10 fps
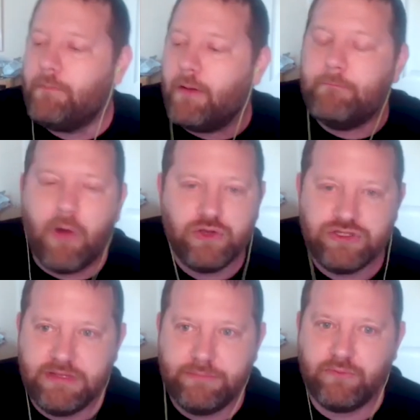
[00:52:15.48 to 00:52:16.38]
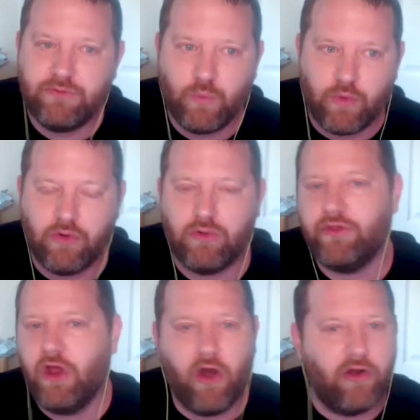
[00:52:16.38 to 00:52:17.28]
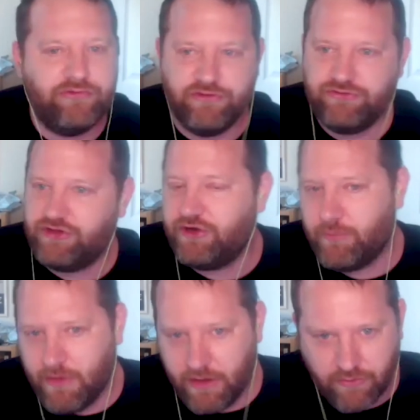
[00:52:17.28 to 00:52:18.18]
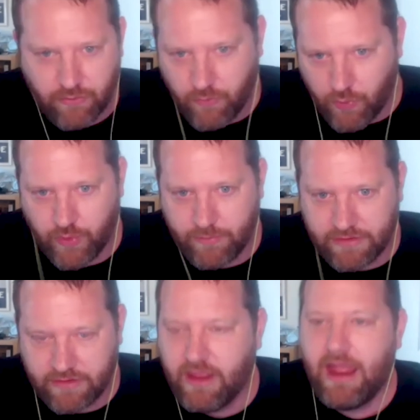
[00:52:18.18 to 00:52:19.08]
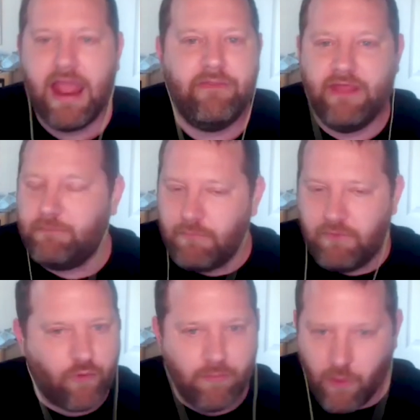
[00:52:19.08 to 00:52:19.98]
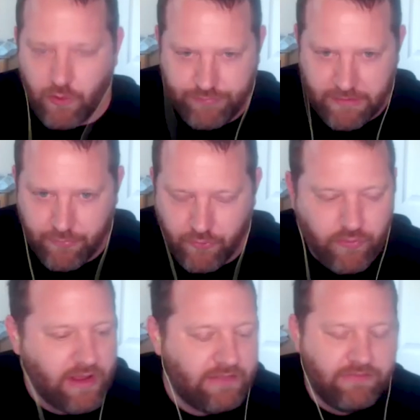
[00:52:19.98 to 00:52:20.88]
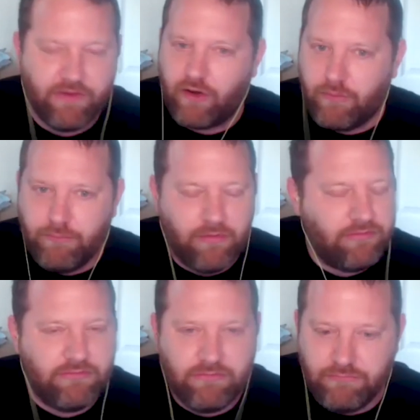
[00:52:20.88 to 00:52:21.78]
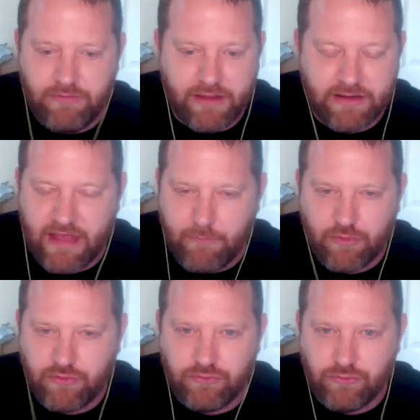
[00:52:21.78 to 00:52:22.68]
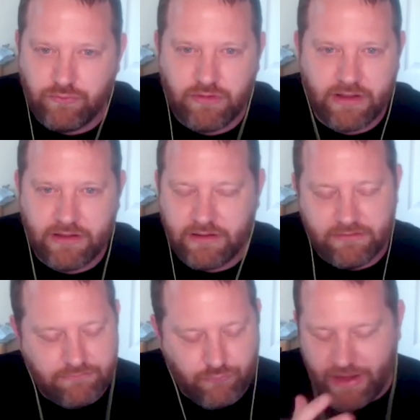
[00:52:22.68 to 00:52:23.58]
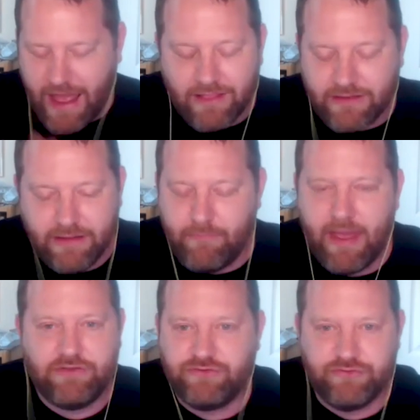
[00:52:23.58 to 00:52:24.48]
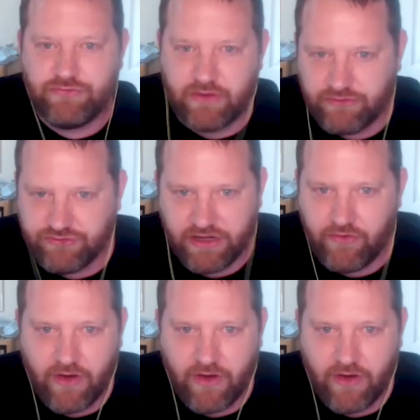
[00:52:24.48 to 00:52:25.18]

but most people in the world are cisgender men or, or women. And they, for most people, their uh, anatomical uh, reality matches their gender